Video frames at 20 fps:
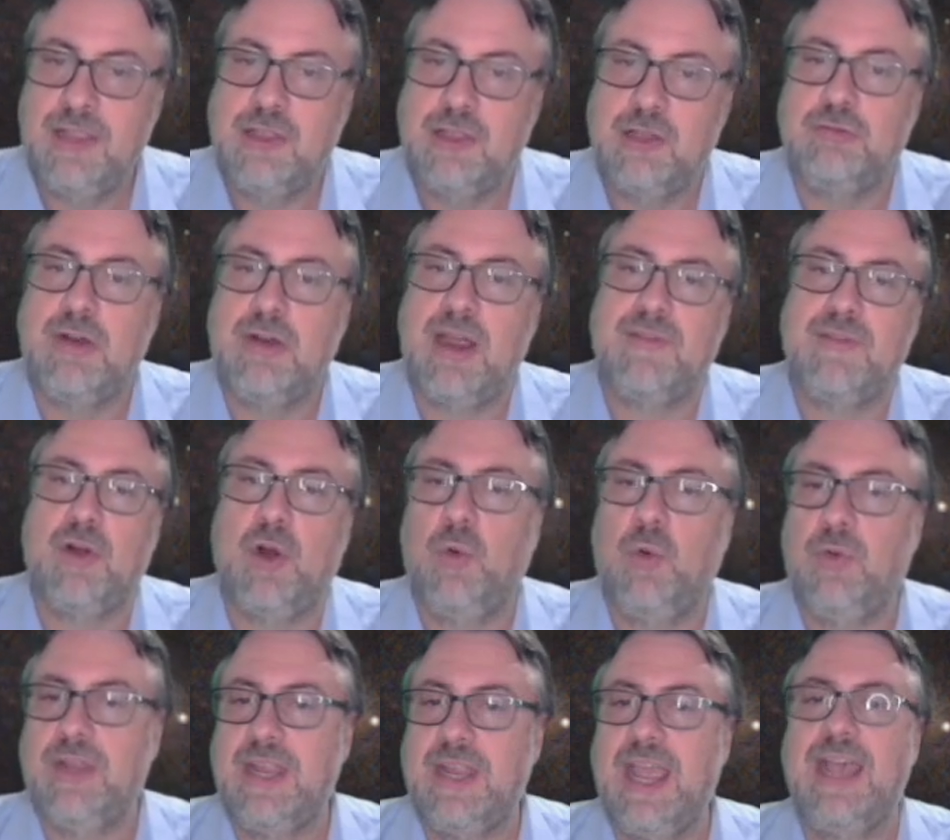The driver
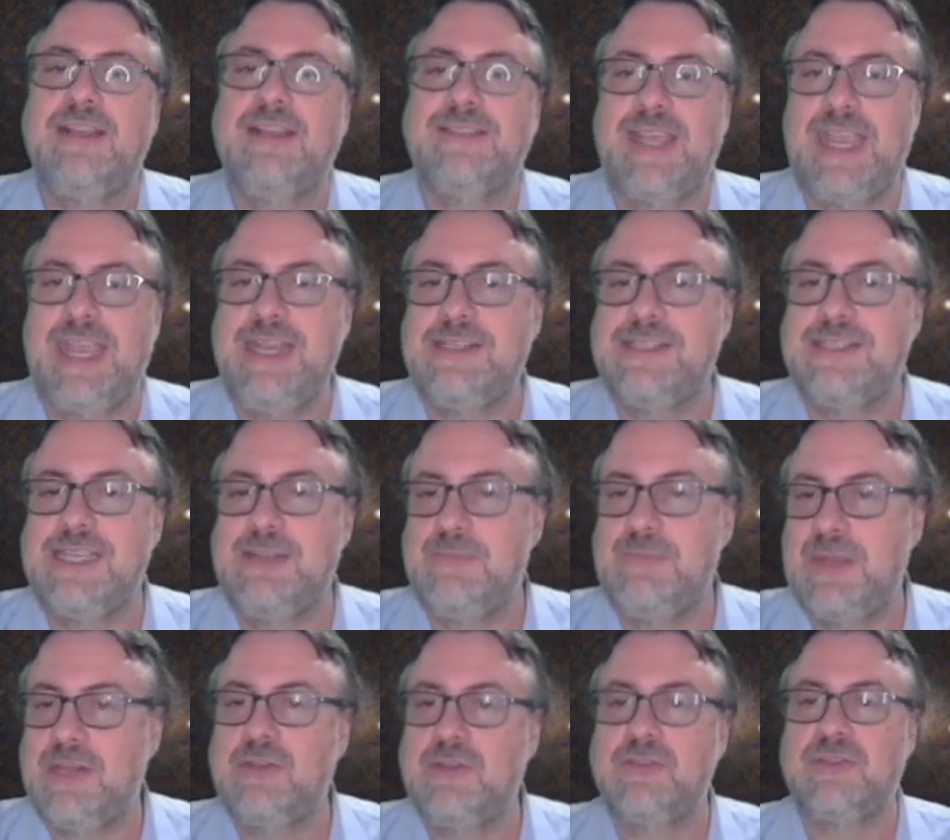only has 18
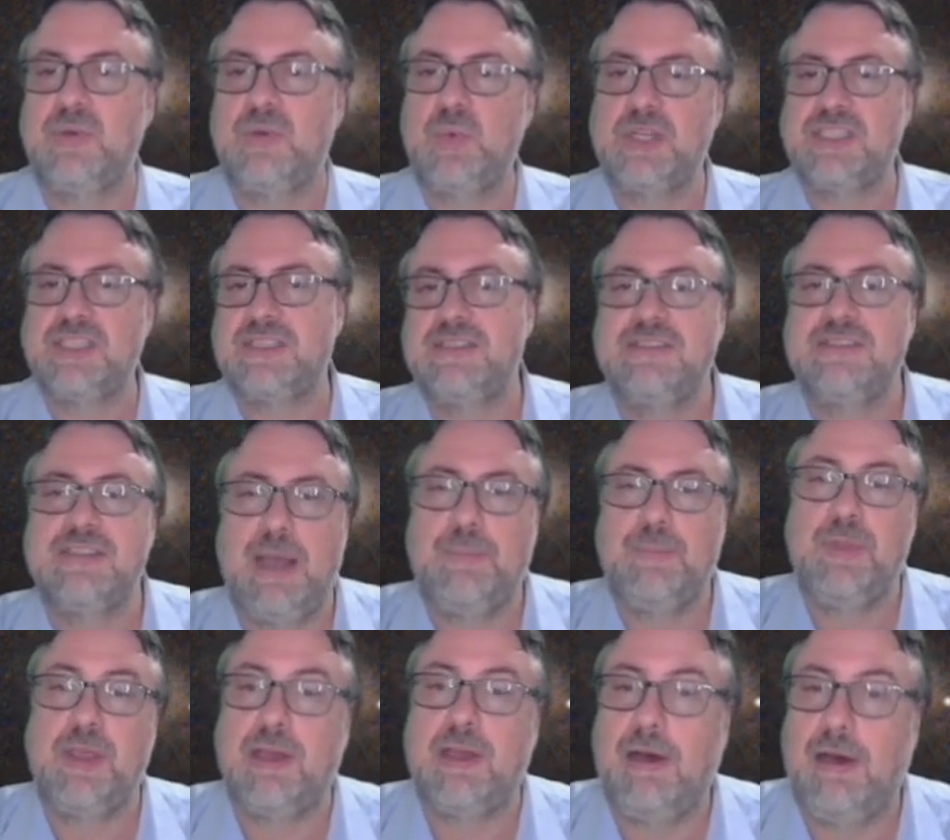meters in which to stop
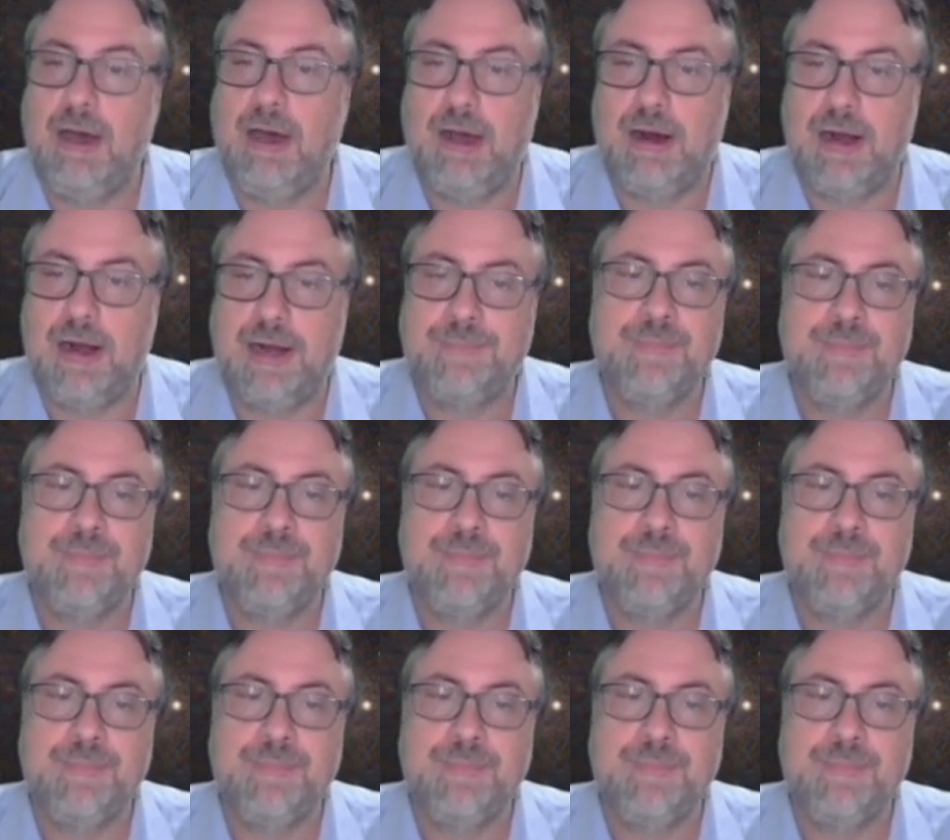the car.